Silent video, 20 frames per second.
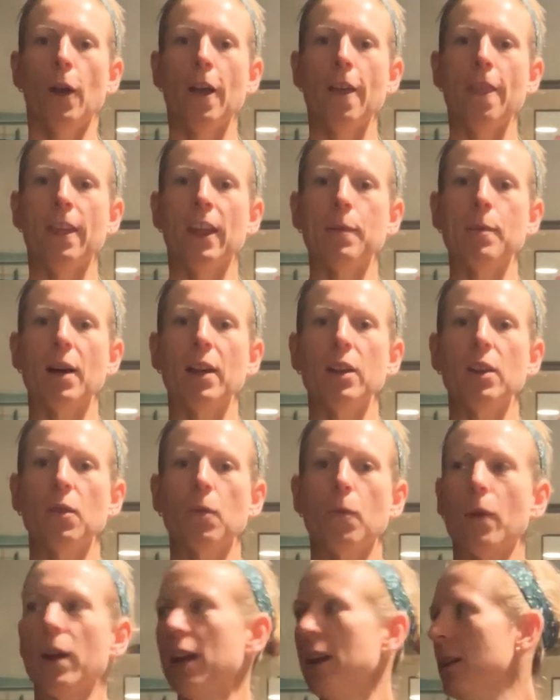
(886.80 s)
Think about your
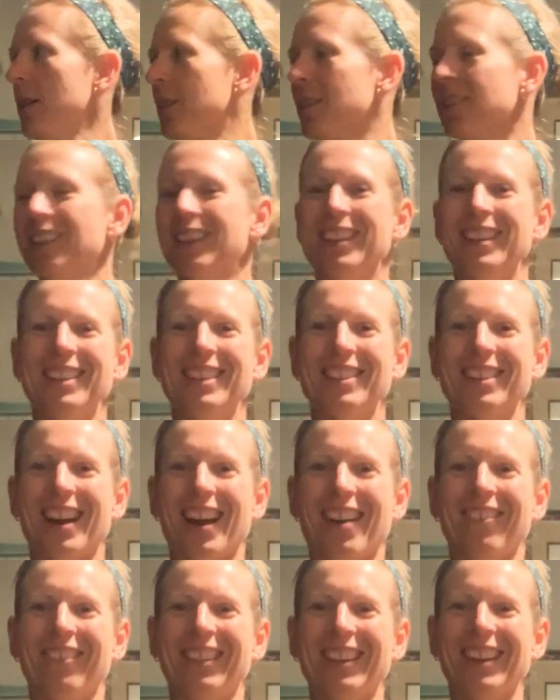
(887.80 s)
weights
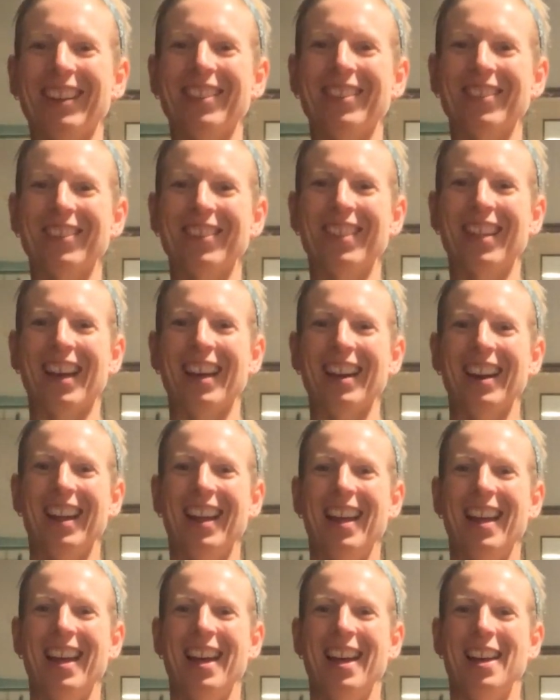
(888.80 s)
traveling through that
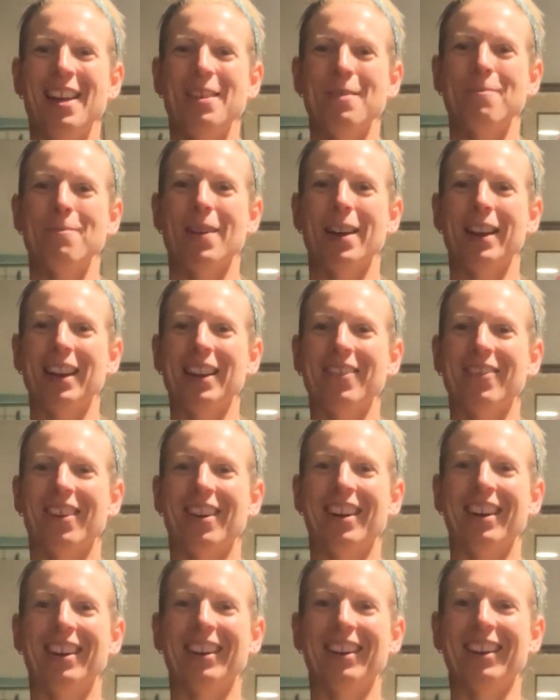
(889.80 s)
muddy
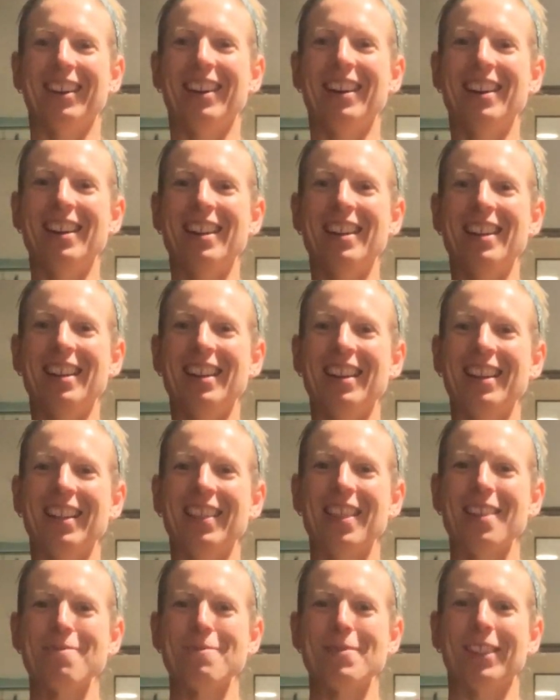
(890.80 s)
water,
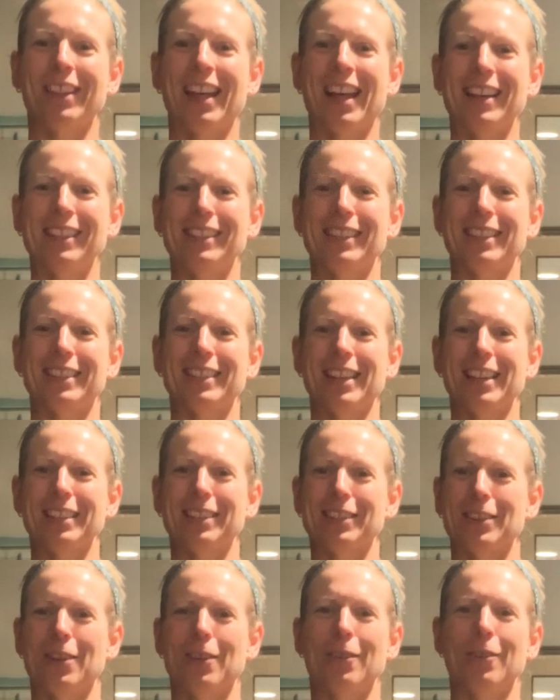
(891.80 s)
that molasses, that
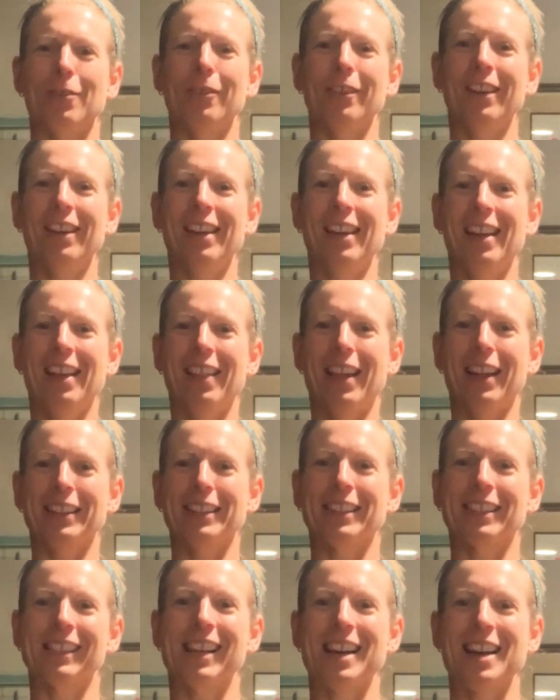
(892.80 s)
snow, that
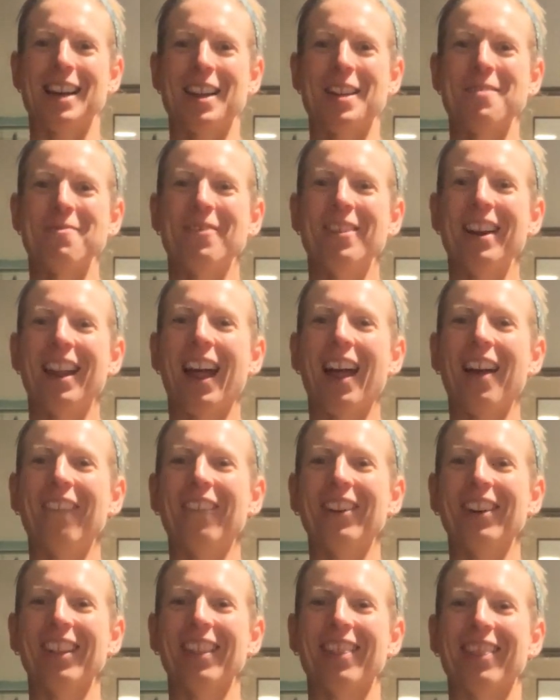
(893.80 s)
slime,
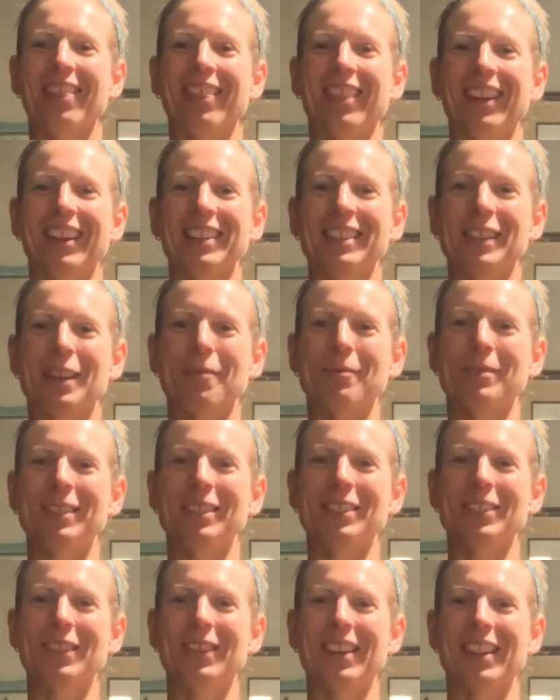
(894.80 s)
whatever thick
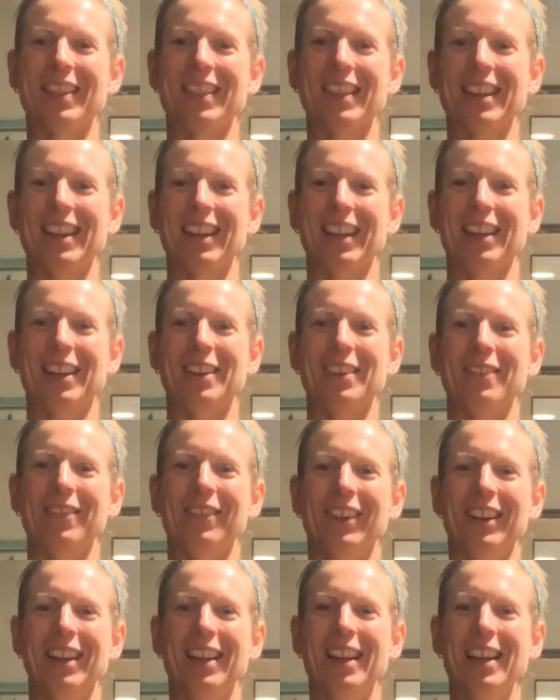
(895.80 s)
substance you can think of.